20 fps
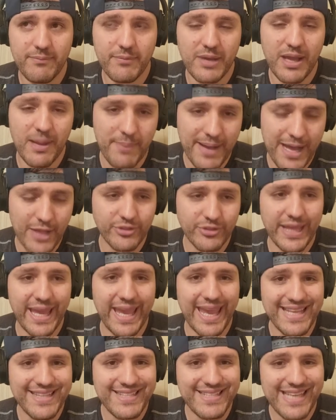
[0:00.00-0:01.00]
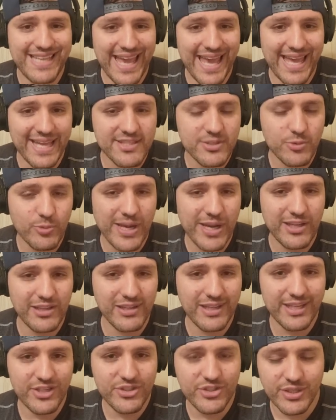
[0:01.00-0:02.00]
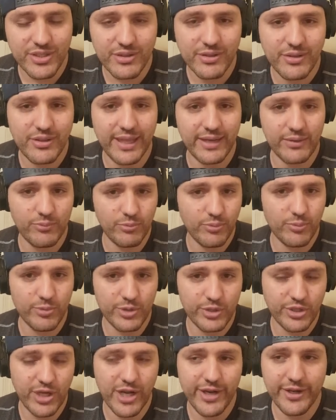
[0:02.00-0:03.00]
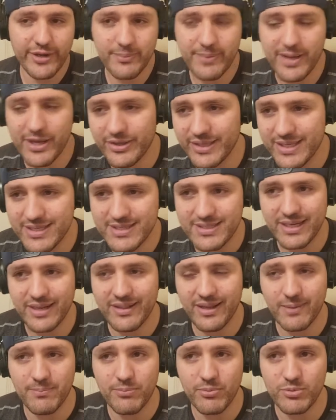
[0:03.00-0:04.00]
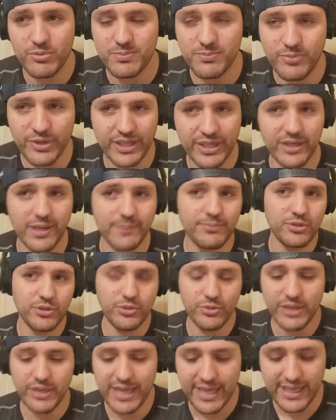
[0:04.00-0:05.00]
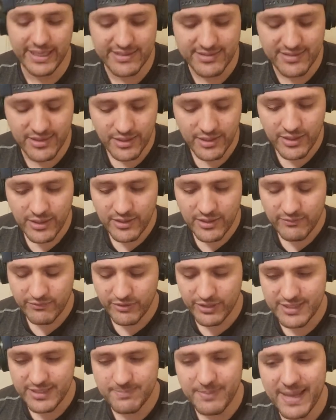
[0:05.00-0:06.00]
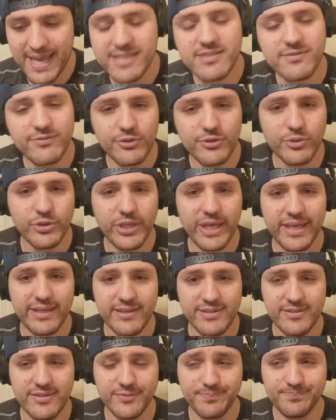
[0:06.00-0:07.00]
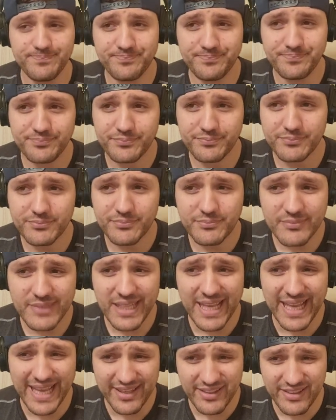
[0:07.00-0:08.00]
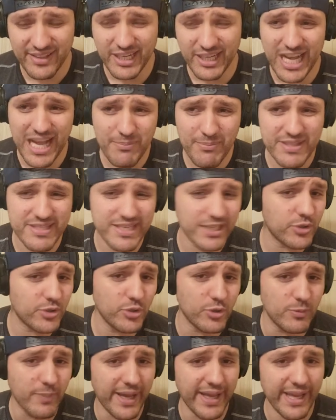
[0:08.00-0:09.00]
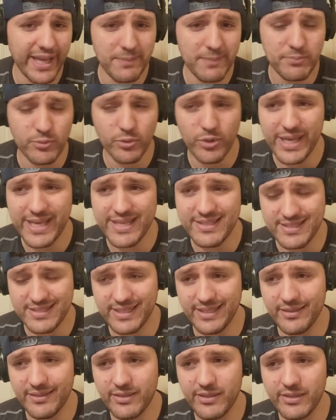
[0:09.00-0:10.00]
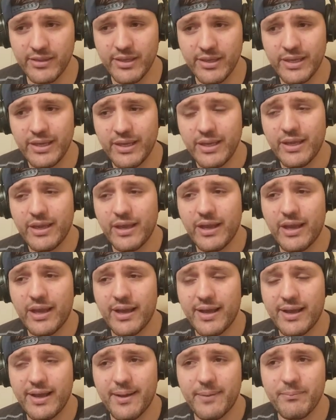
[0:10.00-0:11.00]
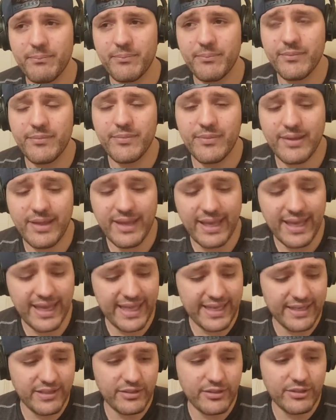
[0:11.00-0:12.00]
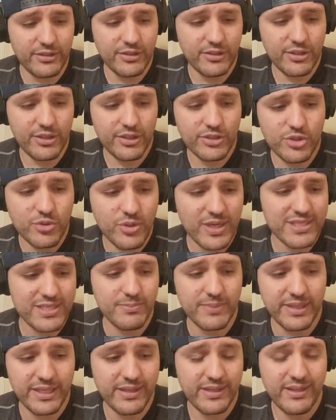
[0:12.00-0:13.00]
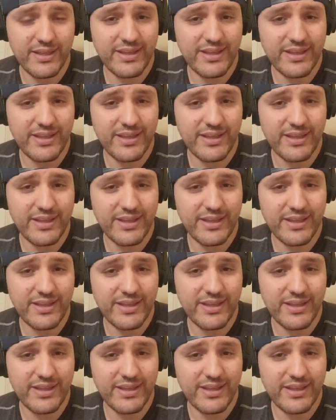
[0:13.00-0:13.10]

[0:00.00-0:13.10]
about the A T S regulation that we were talking about yesterday, that I was bringing up to you guys for these past few days. And the comments are due by April eighteenth. Um, and trust me,